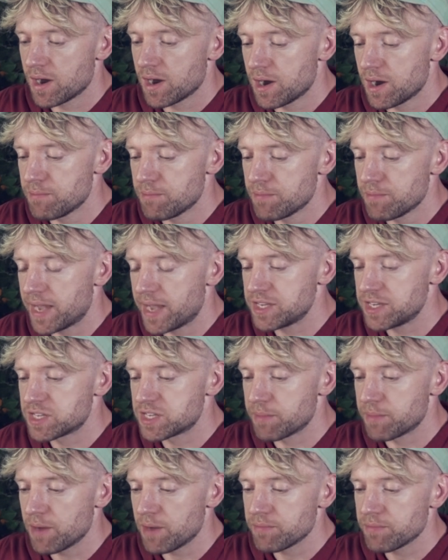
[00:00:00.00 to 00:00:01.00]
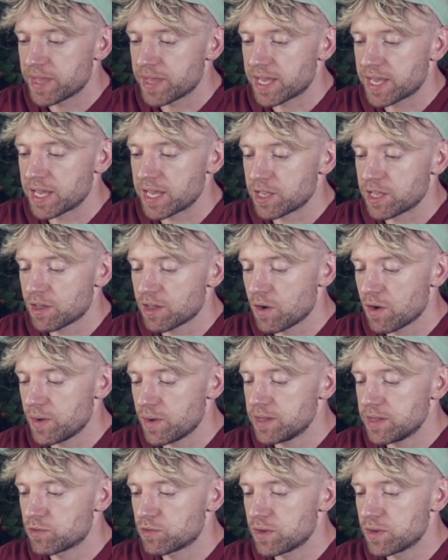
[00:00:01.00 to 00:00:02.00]
HTML that can then go
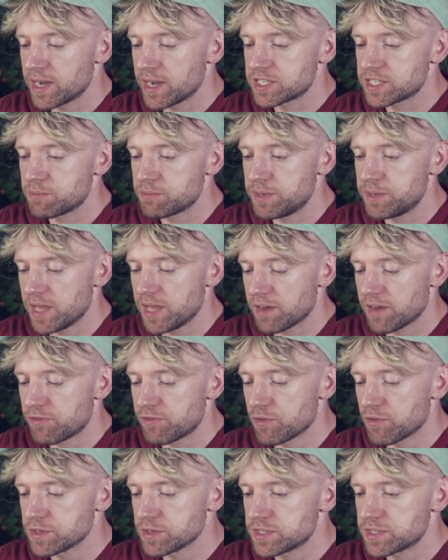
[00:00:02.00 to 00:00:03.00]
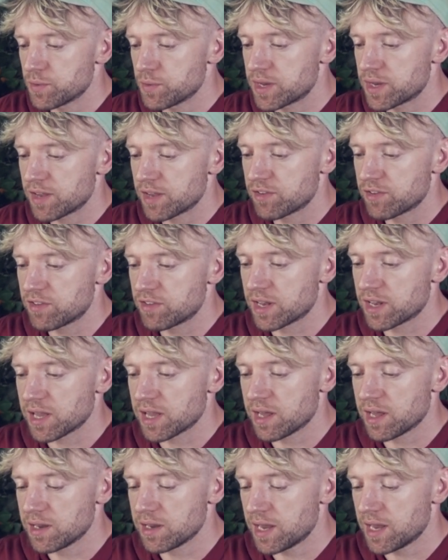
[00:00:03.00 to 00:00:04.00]
into a nice PDF for us that we can then send to the
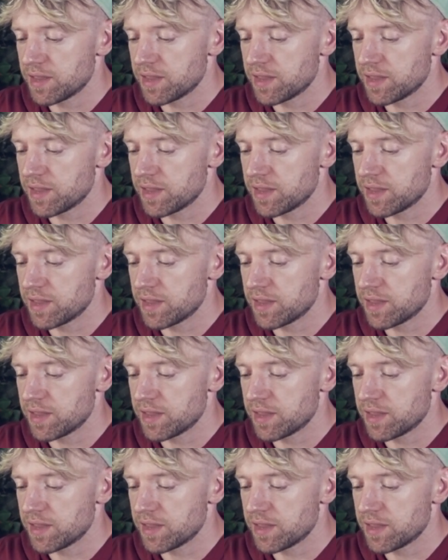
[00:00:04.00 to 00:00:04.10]
client,